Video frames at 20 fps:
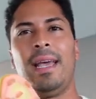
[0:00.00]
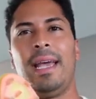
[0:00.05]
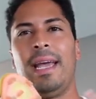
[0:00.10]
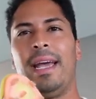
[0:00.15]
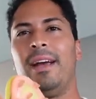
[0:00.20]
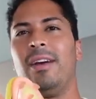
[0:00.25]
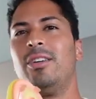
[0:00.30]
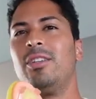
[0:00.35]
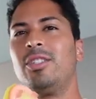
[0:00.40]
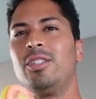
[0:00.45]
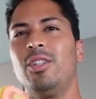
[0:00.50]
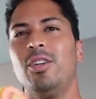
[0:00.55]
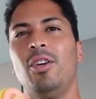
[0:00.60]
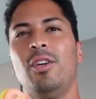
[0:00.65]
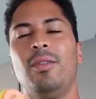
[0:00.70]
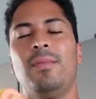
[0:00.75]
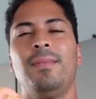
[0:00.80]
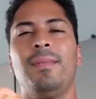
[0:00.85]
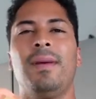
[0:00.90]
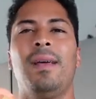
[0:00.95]
Air
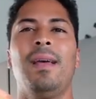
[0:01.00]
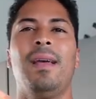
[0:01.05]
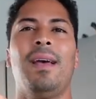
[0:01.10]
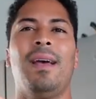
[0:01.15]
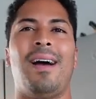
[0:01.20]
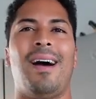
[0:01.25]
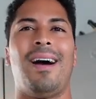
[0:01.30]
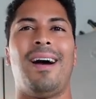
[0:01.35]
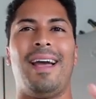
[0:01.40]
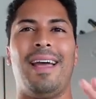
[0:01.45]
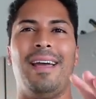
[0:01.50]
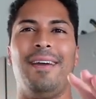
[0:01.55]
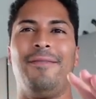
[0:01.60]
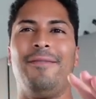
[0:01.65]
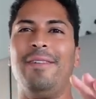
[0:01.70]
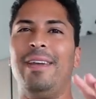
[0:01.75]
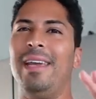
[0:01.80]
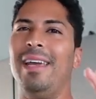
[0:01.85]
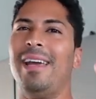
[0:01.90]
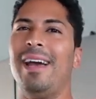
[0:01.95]
zoom,
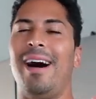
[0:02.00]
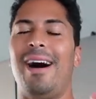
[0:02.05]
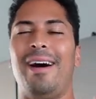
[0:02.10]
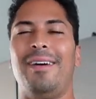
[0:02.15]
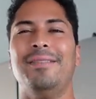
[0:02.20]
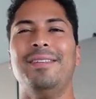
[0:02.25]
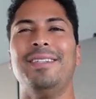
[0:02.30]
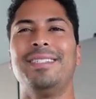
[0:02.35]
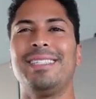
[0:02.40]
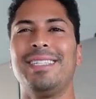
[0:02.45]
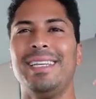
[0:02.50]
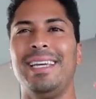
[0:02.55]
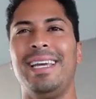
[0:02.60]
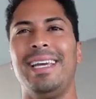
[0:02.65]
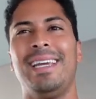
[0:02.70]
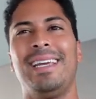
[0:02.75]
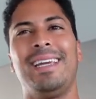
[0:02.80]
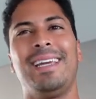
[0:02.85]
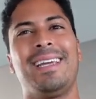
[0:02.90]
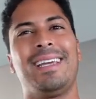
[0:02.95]
iffy,
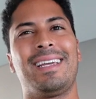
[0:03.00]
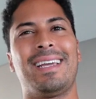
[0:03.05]
obviously,